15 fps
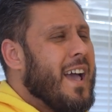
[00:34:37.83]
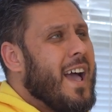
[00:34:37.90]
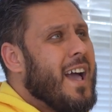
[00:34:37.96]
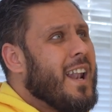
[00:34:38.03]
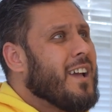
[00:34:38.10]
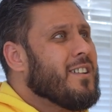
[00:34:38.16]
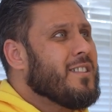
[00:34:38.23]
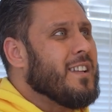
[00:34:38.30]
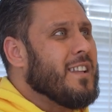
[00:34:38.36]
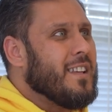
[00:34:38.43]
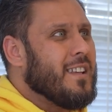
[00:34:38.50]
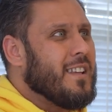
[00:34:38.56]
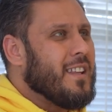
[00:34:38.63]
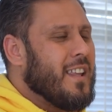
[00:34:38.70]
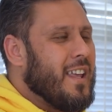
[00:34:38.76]
and
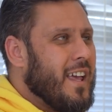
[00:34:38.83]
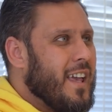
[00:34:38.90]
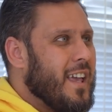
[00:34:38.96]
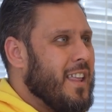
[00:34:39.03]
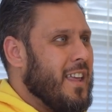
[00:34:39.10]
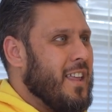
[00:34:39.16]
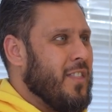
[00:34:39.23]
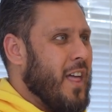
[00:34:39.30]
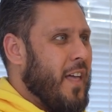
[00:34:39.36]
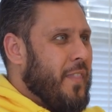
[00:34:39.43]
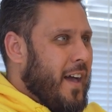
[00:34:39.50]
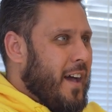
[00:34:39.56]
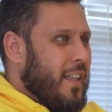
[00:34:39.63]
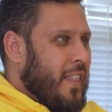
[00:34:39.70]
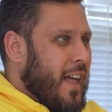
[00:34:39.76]
actually
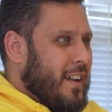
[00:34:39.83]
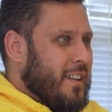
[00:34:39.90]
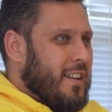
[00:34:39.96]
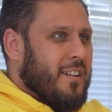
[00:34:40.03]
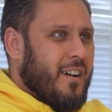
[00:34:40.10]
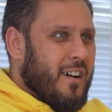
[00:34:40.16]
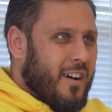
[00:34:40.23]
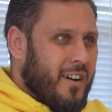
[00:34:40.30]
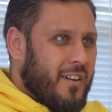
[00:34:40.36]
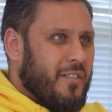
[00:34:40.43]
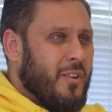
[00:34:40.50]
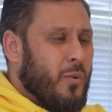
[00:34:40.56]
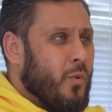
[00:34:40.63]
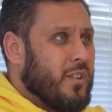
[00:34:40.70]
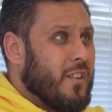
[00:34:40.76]
that dinar
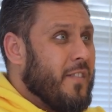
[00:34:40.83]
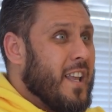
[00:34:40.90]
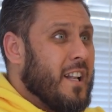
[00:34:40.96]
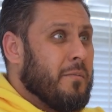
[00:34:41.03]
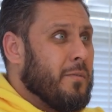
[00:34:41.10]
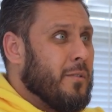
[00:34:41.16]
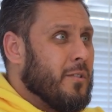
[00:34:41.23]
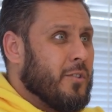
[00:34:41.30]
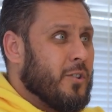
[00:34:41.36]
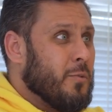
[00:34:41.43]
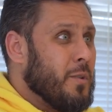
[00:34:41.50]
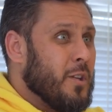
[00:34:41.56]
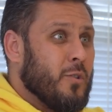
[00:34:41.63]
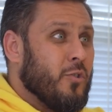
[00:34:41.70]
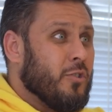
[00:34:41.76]
was available to
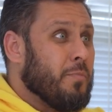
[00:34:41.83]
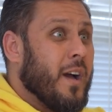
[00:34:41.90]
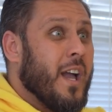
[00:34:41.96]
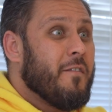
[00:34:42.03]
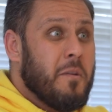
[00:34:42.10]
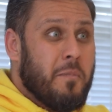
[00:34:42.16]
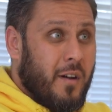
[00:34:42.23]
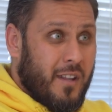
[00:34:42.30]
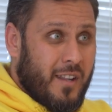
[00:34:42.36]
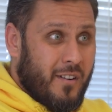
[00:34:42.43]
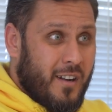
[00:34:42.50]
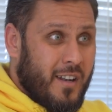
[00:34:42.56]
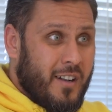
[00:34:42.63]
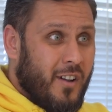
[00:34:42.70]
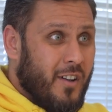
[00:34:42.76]
be used by everybody, right?